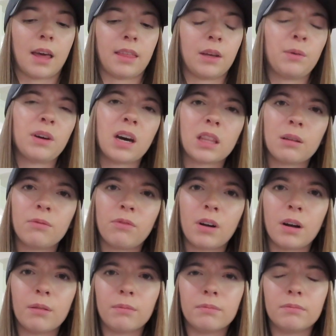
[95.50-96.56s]
I think we got them
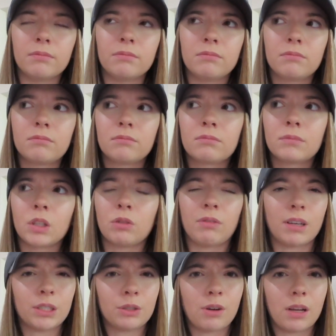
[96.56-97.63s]
from
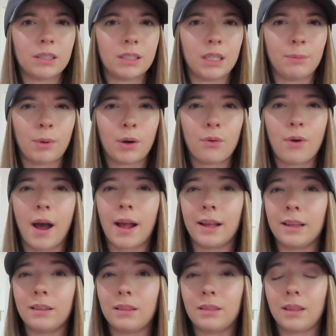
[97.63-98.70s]
Restaurant Depot, I
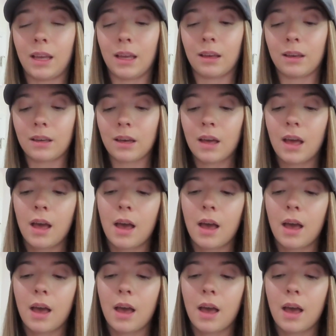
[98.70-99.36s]
think.